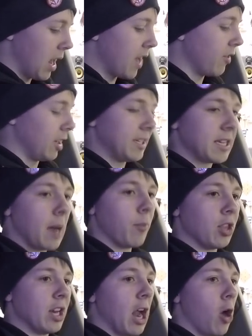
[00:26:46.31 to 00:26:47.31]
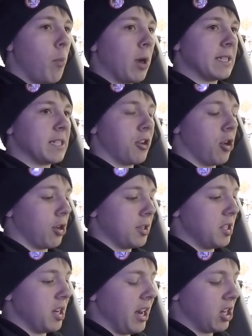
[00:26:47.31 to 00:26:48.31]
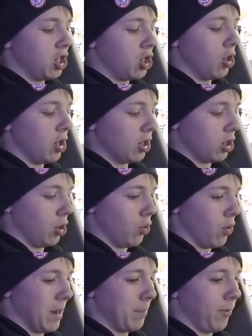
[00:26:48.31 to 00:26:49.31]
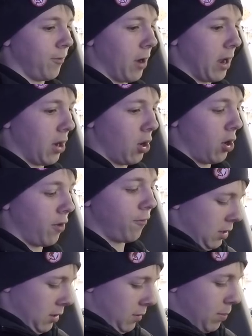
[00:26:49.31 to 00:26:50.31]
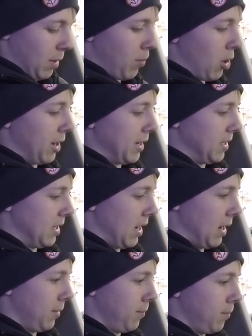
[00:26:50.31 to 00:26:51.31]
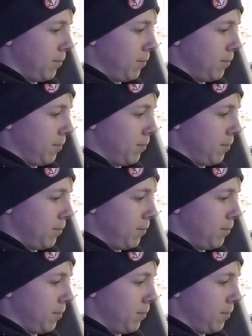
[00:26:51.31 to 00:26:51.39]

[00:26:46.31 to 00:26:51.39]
Even less harm with an Alpine stereo, because you can actually turn the internal amplifier off, but Pioneers you can't.